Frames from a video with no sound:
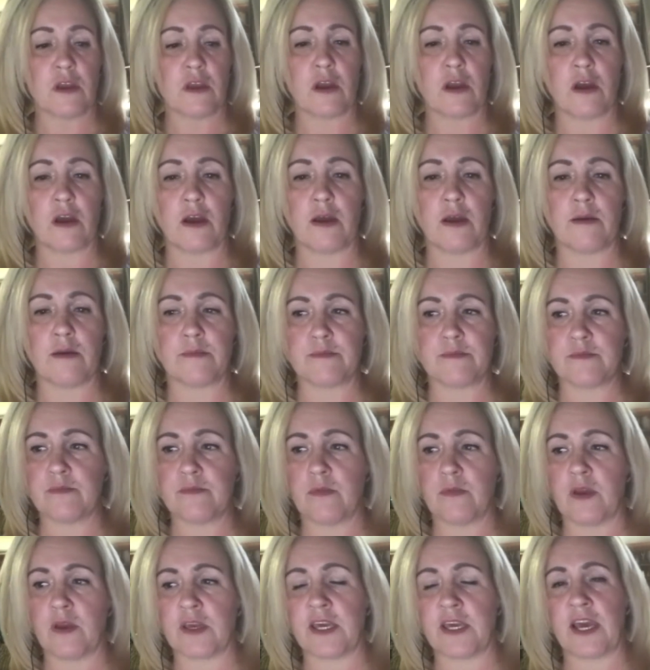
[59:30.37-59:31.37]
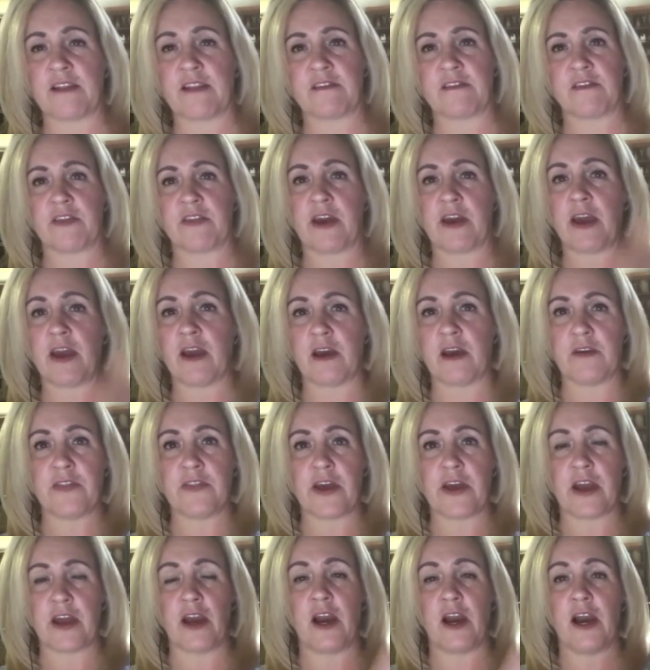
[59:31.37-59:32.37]
get to
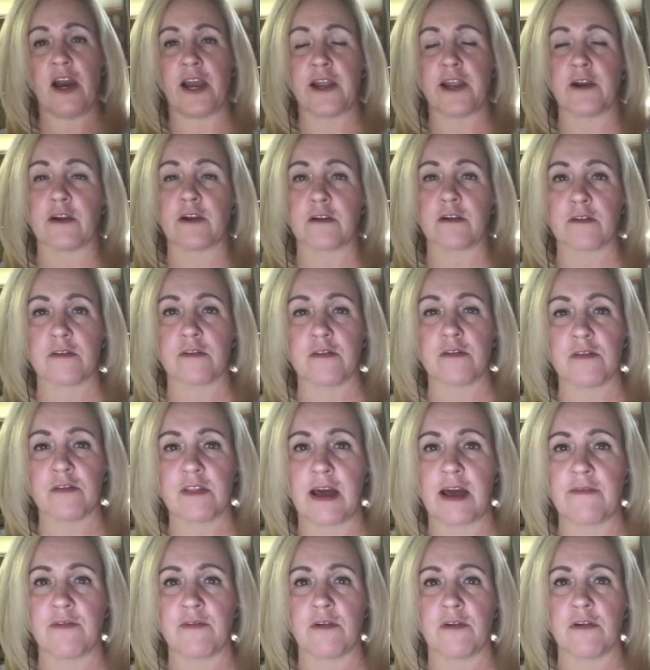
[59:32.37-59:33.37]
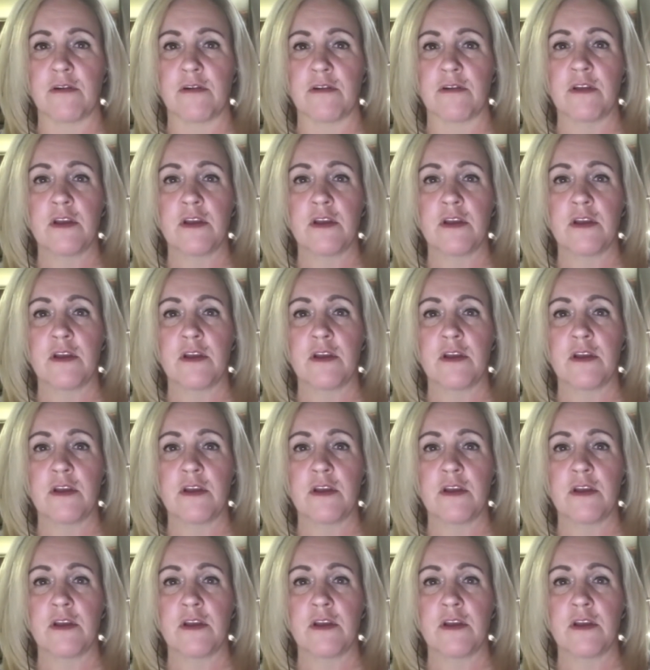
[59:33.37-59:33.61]
that higher level